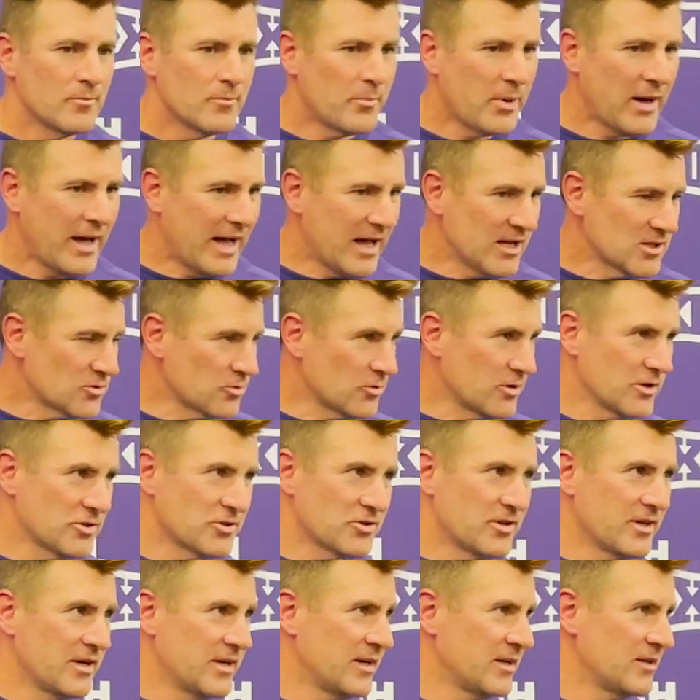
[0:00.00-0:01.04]
pass
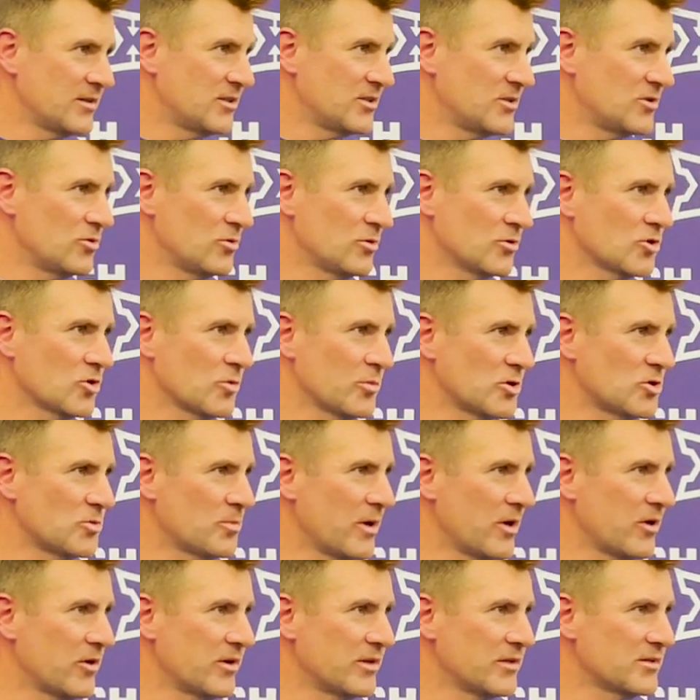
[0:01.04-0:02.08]
rush things. He's doing so much
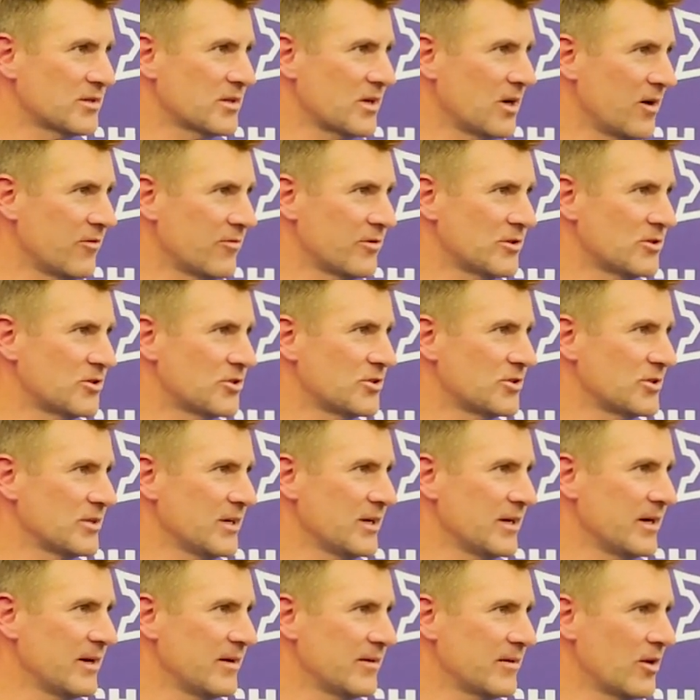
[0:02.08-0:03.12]
better in his coverage.
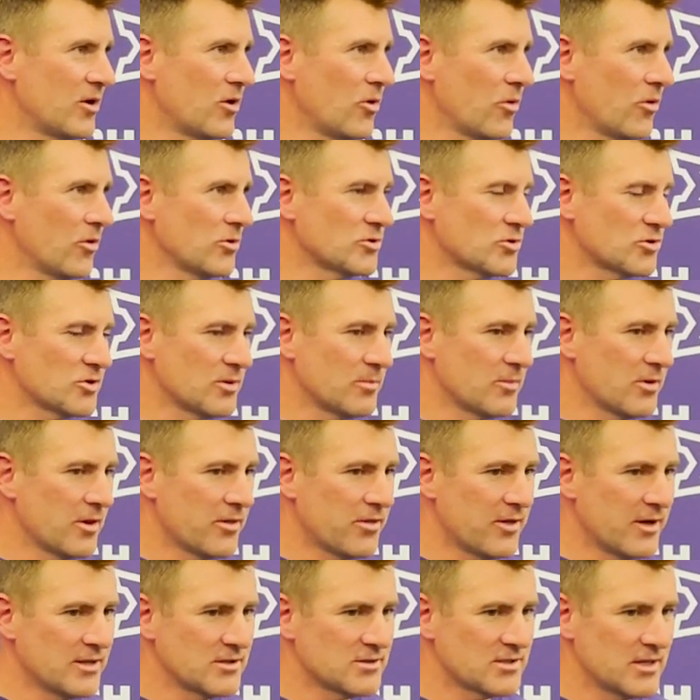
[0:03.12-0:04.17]
Uh, you know, those are some of the
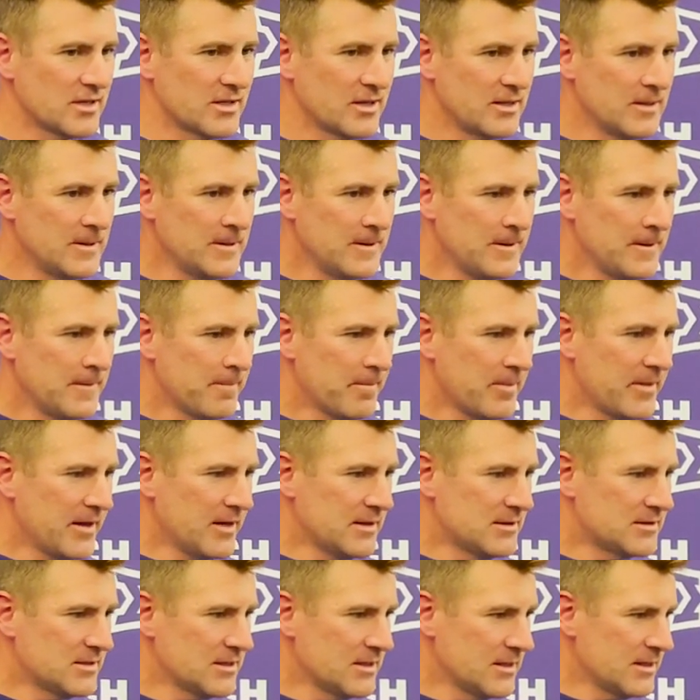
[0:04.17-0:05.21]
things that
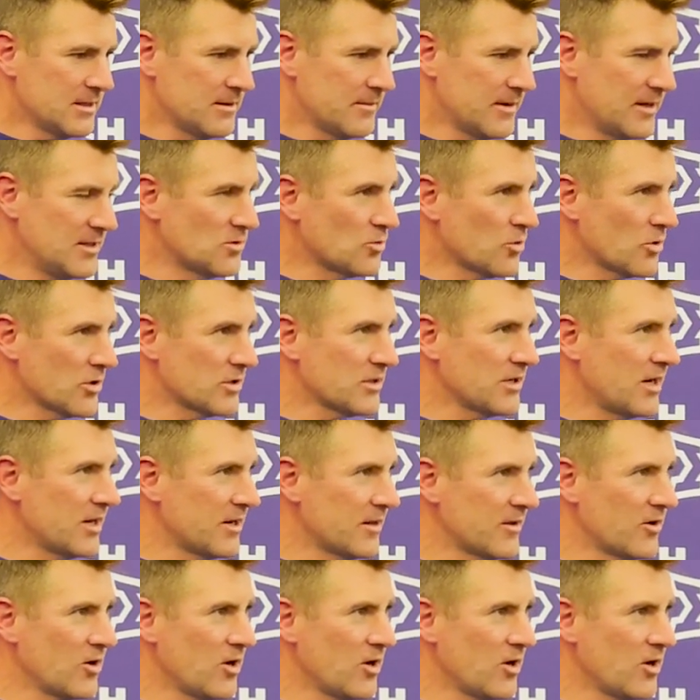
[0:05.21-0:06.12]
that uh, he's worked on in